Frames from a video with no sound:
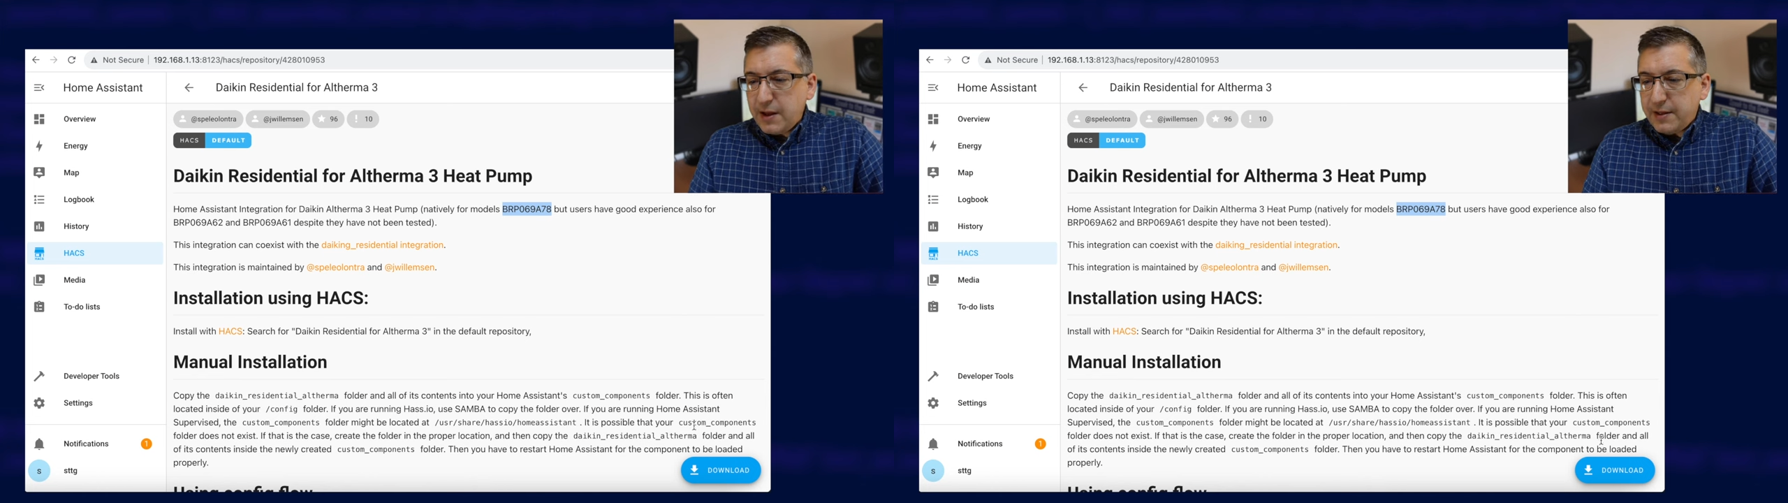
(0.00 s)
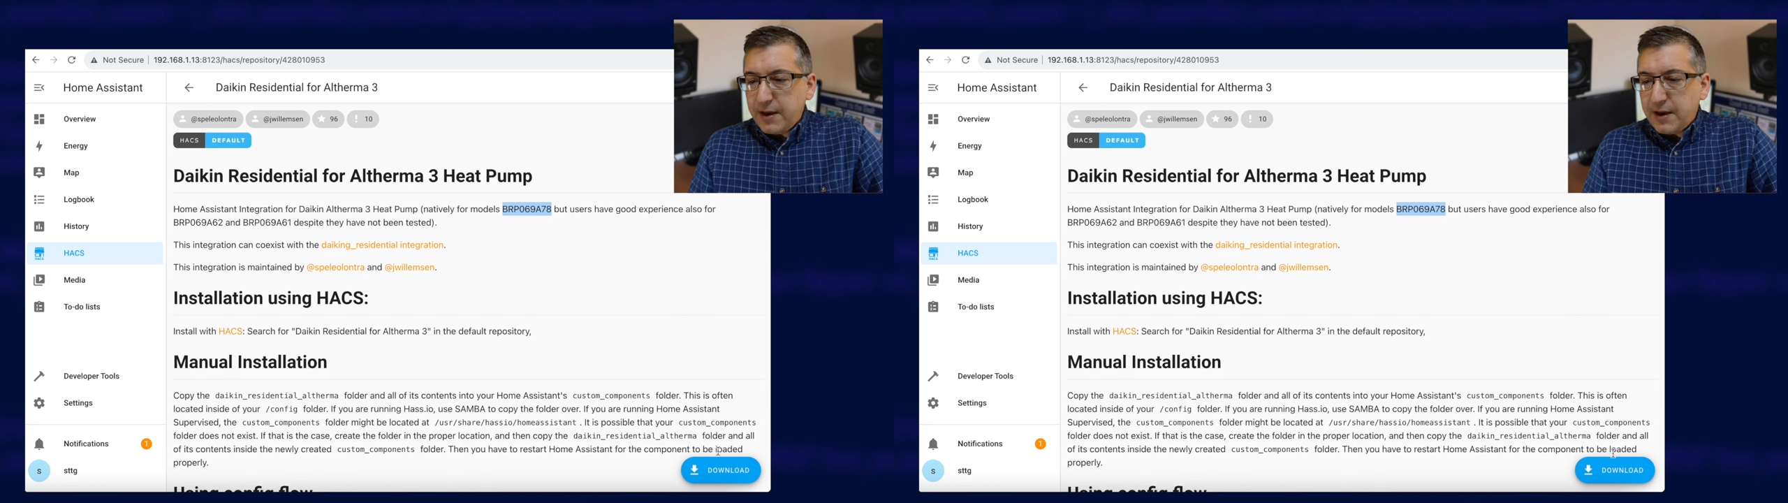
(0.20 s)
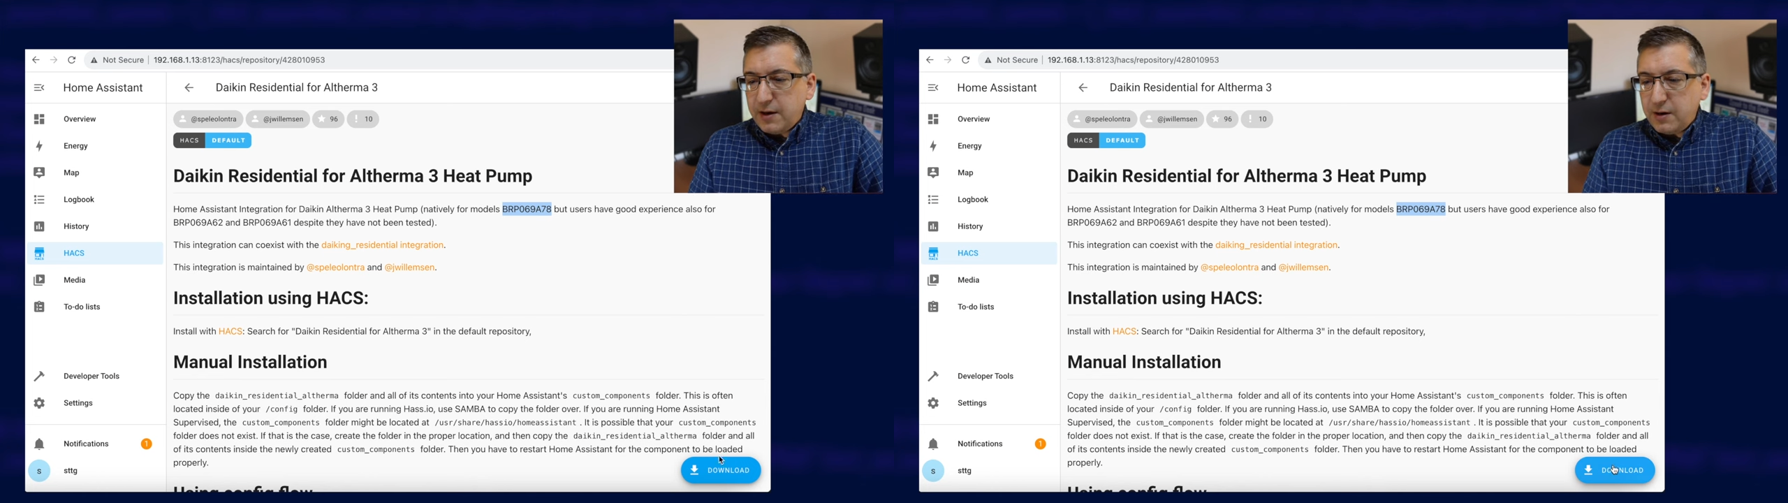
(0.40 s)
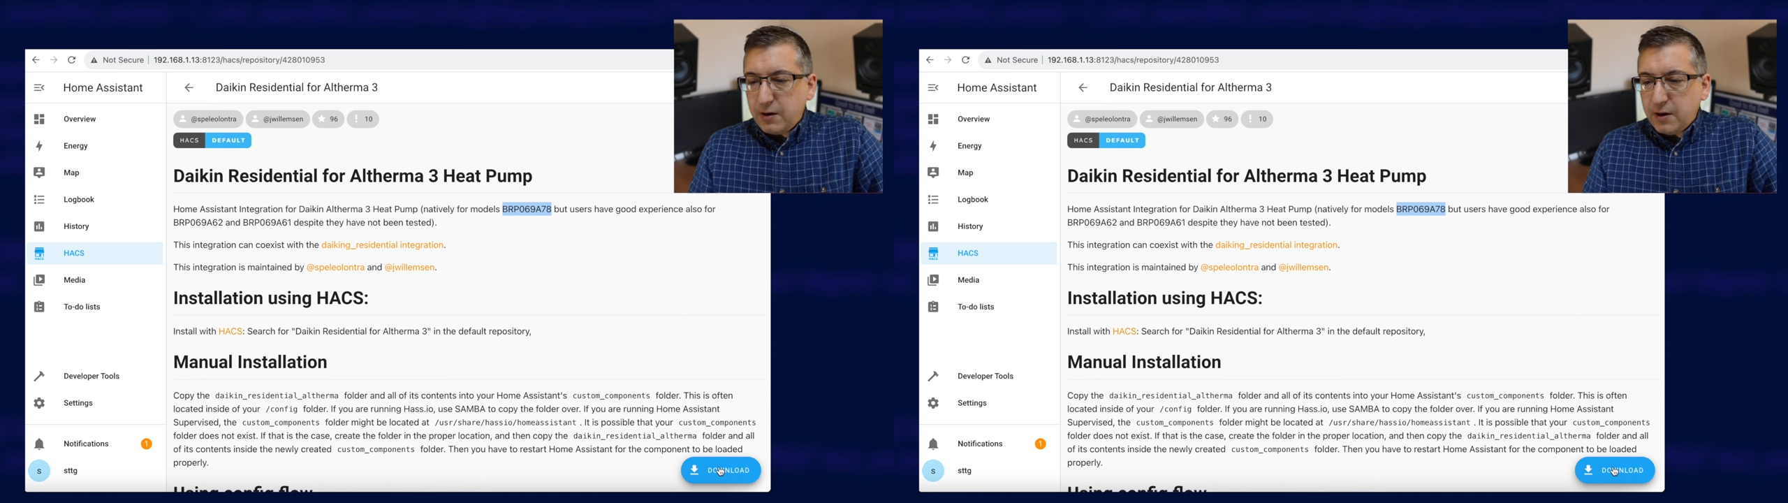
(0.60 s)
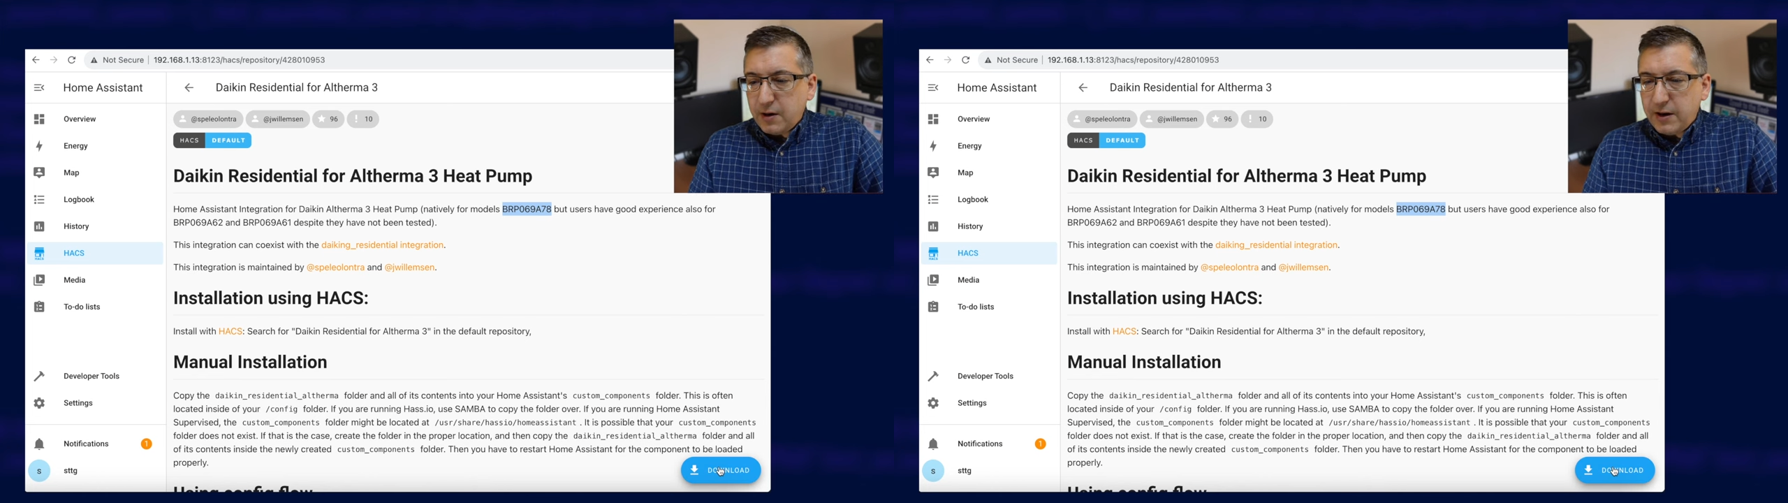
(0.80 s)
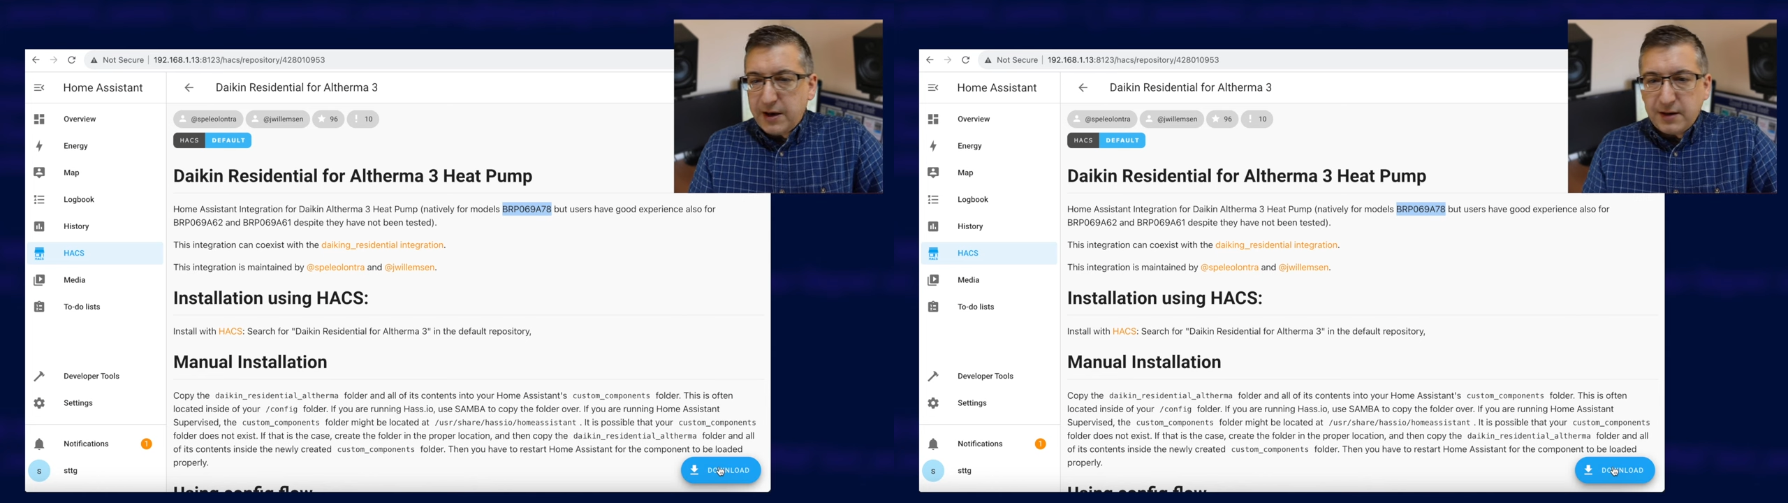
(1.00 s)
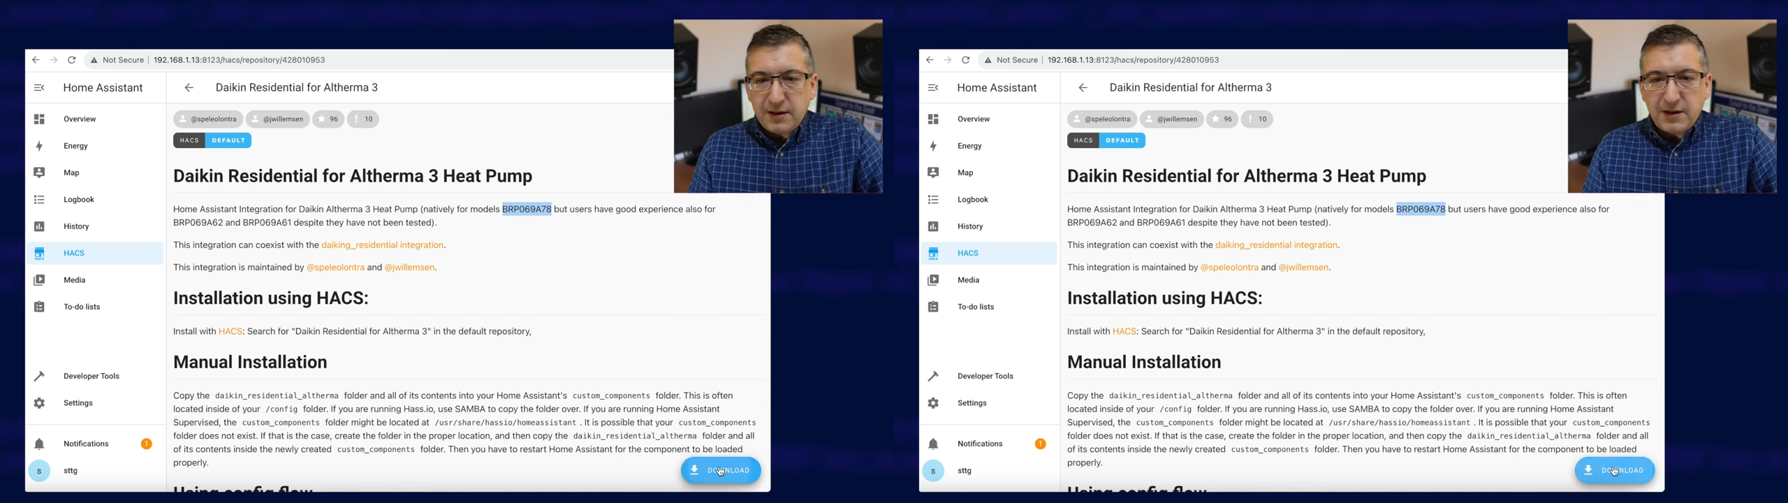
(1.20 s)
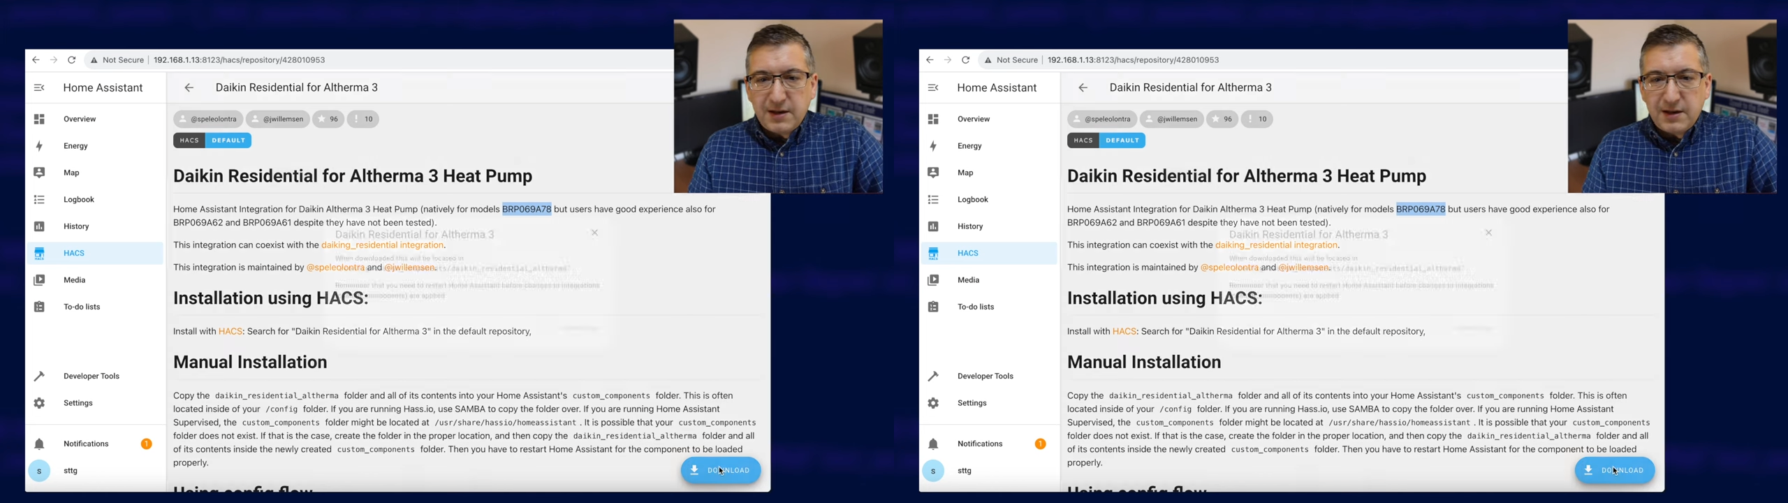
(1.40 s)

then you can go ahead and